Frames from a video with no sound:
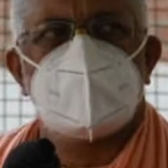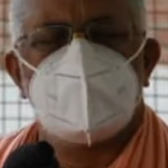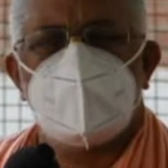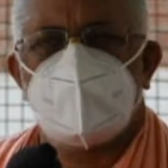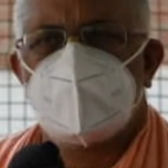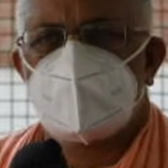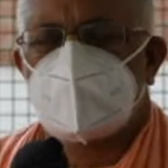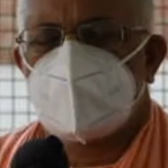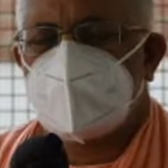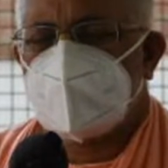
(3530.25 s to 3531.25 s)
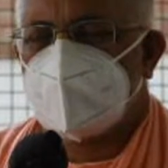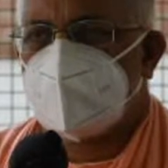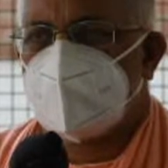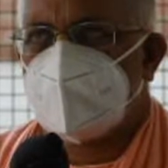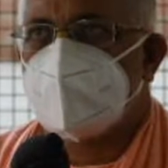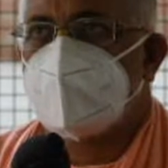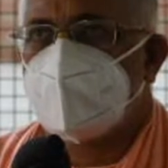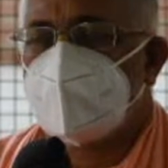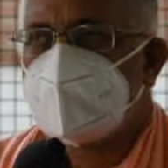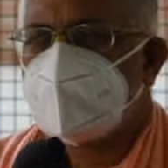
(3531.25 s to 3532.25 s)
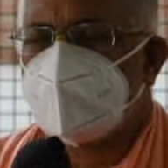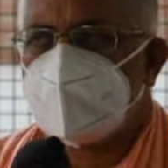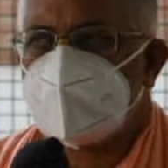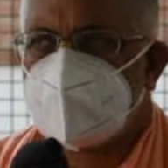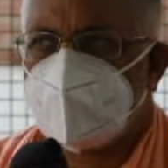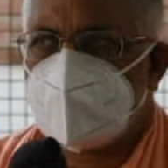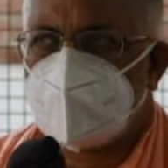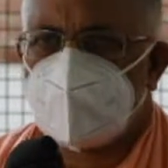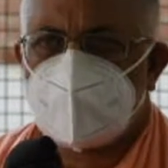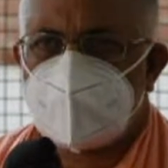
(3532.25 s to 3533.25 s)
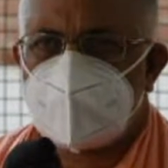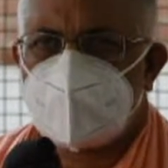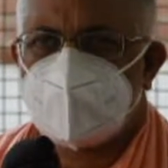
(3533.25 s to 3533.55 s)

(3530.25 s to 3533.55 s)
the Buddhist place of worship and all that.